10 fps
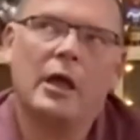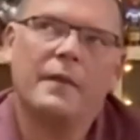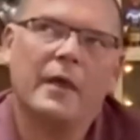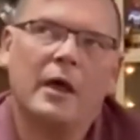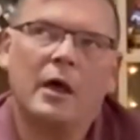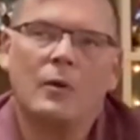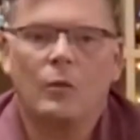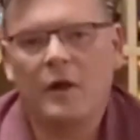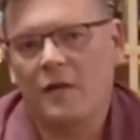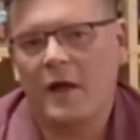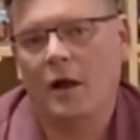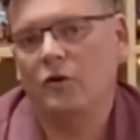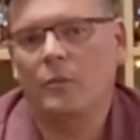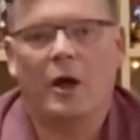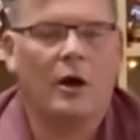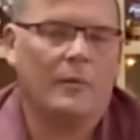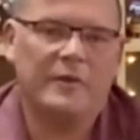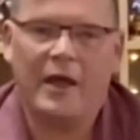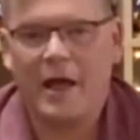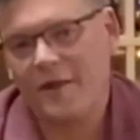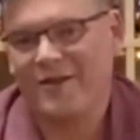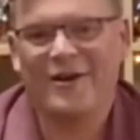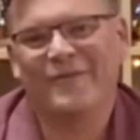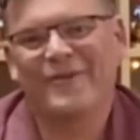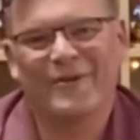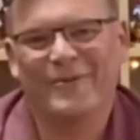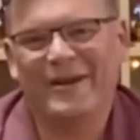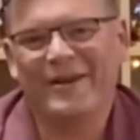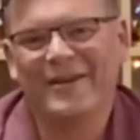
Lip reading: And then Wednesday, I'll do my hump day ass kicking for the week.